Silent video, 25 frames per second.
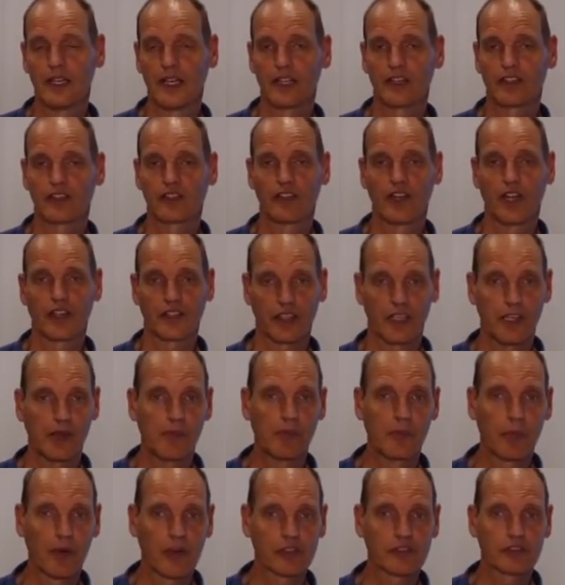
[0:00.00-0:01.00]
It's not
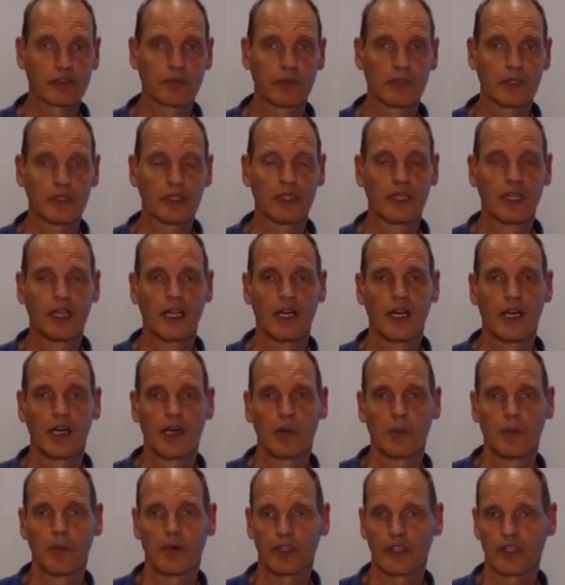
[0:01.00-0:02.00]
impossible,
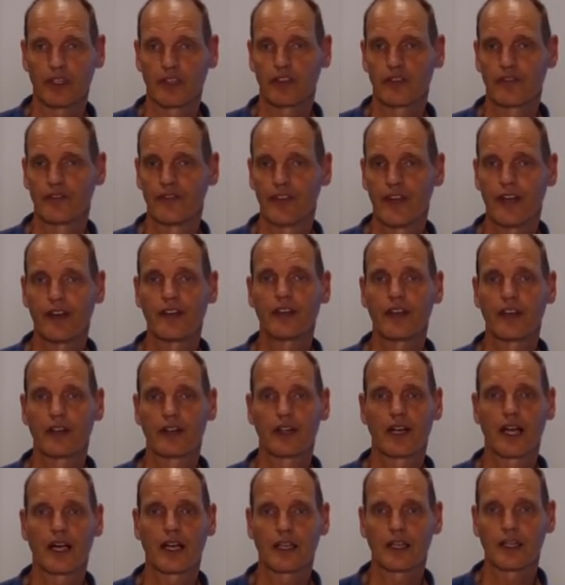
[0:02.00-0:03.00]
but it's very
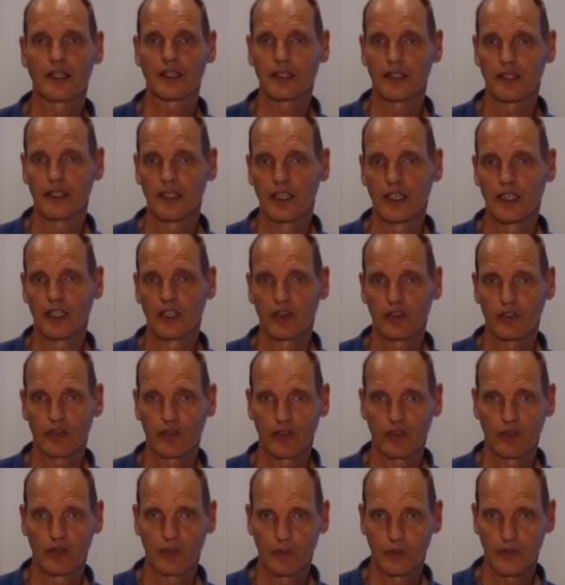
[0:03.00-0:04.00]
unlikely.
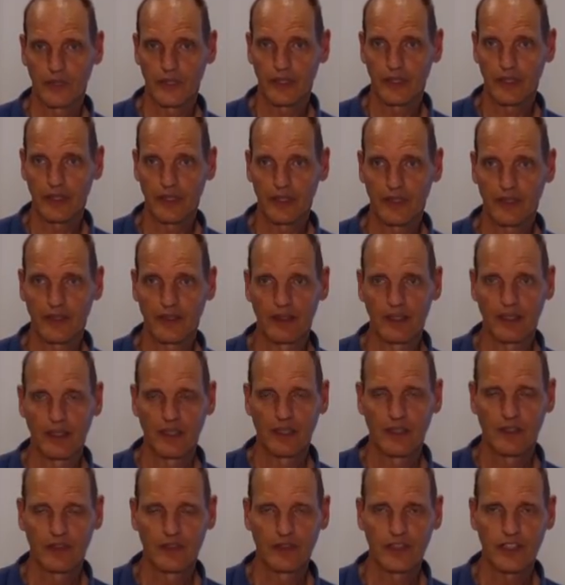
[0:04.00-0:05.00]
So we
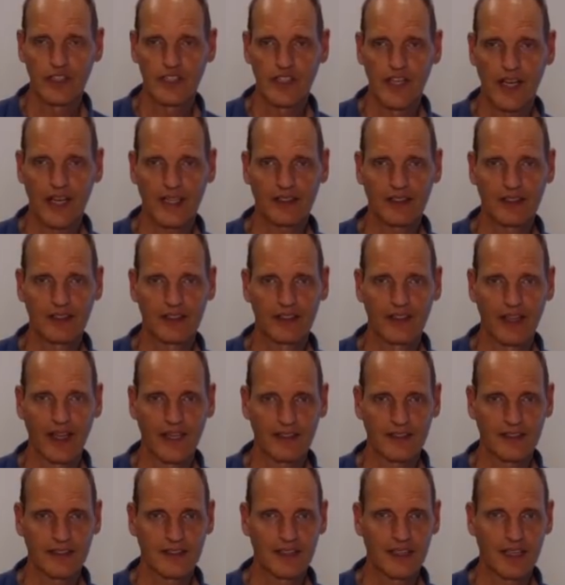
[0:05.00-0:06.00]
reject
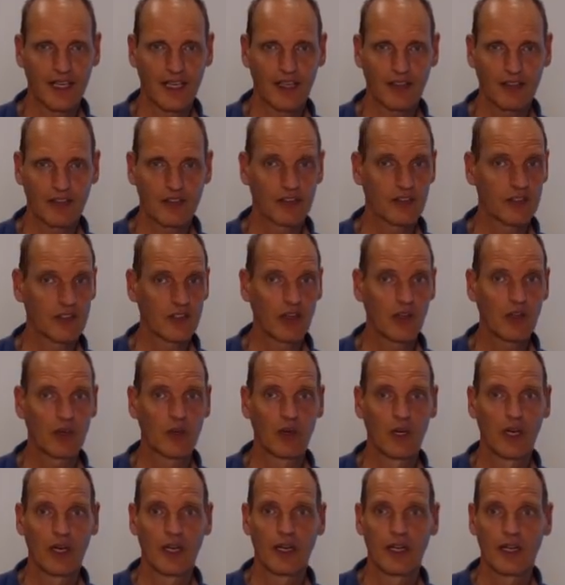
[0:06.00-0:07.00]
that case.
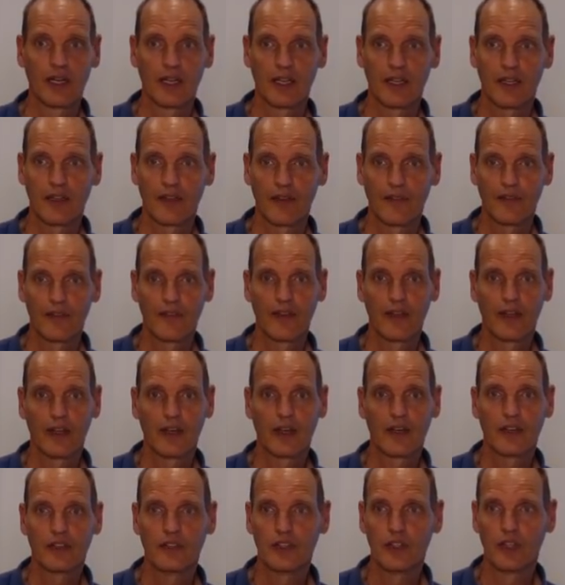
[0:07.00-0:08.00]
So
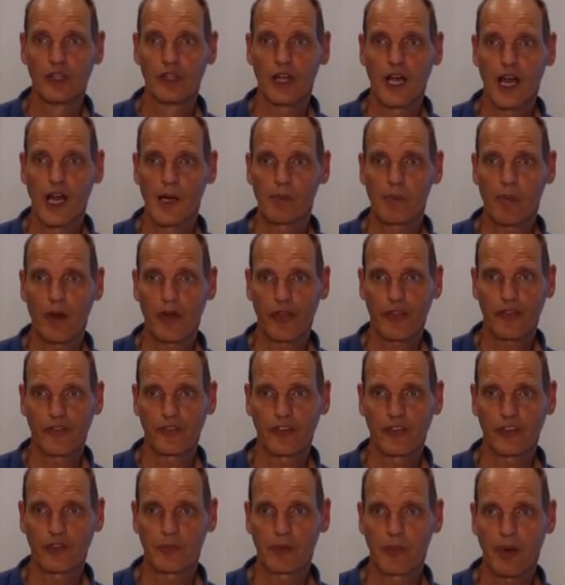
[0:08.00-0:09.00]
the null
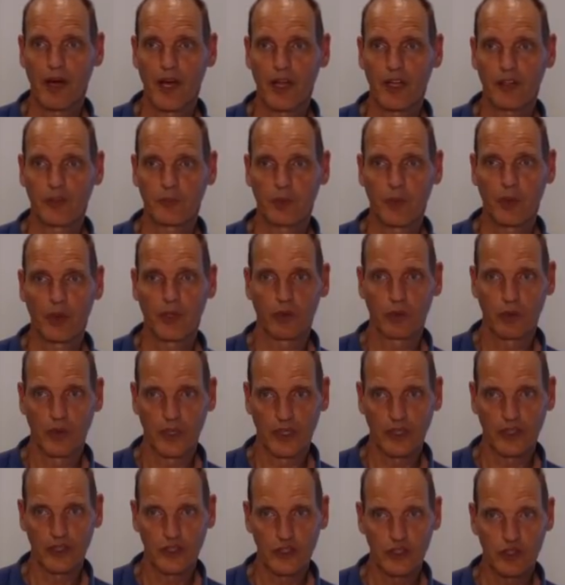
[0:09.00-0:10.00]
hypothesis pi is
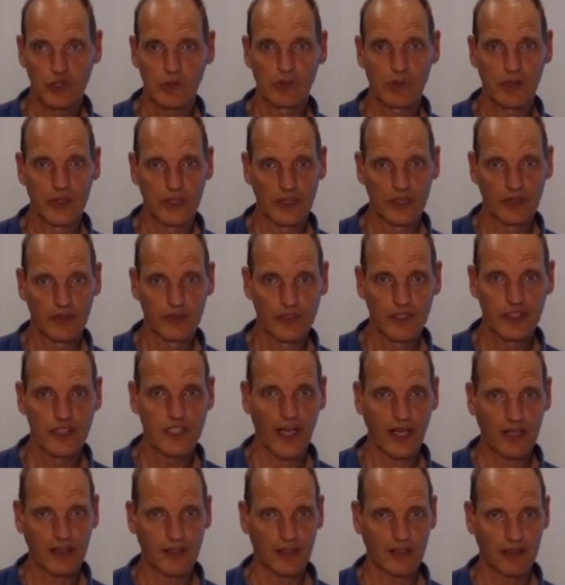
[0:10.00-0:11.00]
0.1 should be
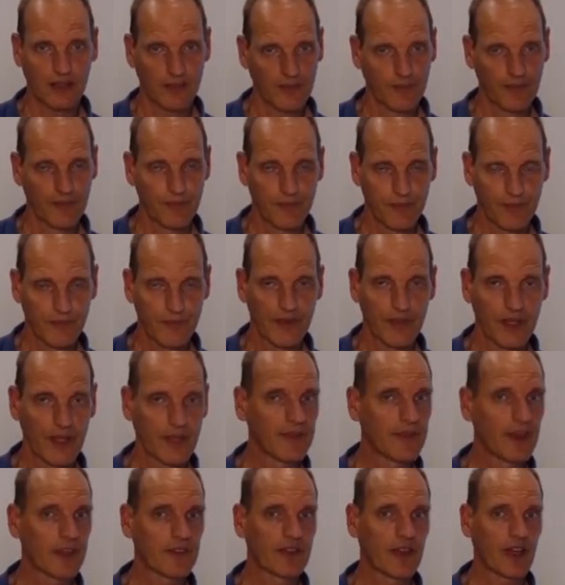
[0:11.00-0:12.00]
rejected.
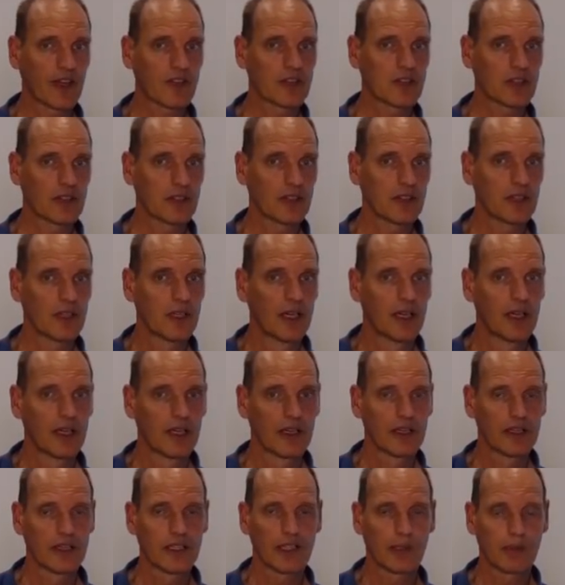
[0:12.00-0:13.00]
And that's actually
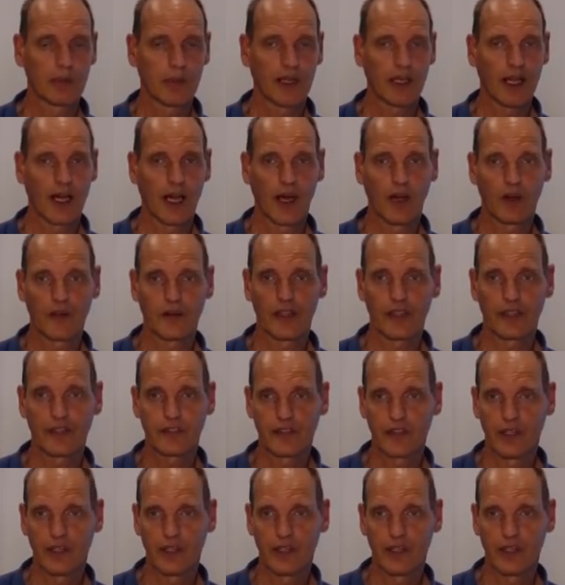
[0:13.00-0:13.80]
a little bit how the